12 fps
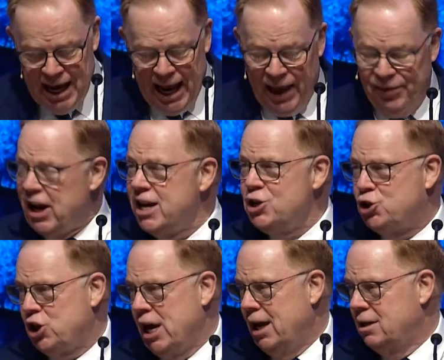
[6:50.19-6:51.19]
And then he
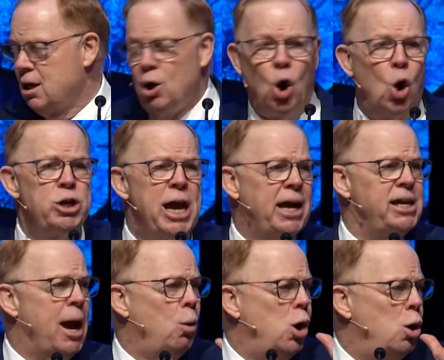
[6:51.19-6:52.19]
said, Oh, yeah,
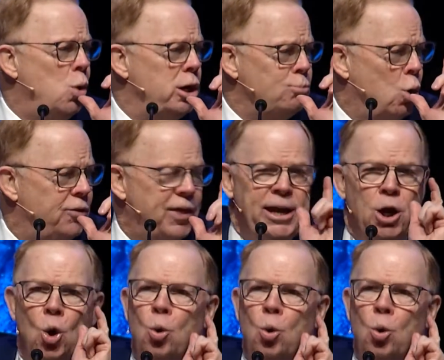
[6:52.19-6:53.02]
yeah, one more thing.